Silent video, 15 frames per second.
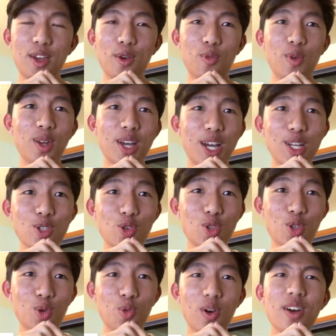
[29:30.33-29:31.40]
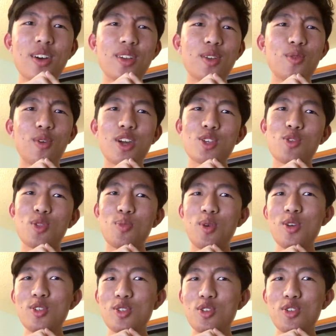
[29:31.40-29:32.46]
100 to 1, whereas with
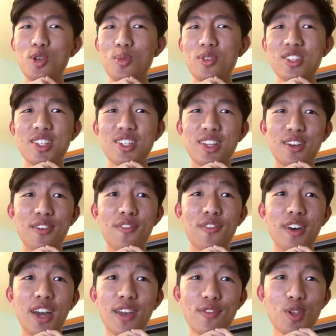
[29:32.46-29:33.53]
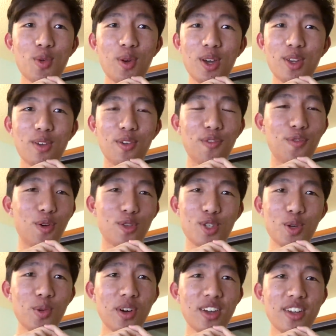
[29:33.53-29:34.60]
most YouTubers it's like 5 to 1 or 4
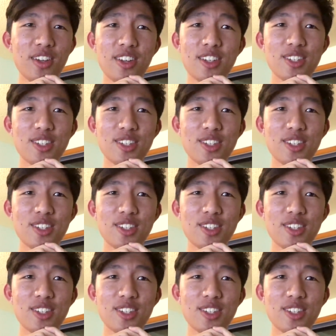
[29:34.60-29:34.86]
to 1.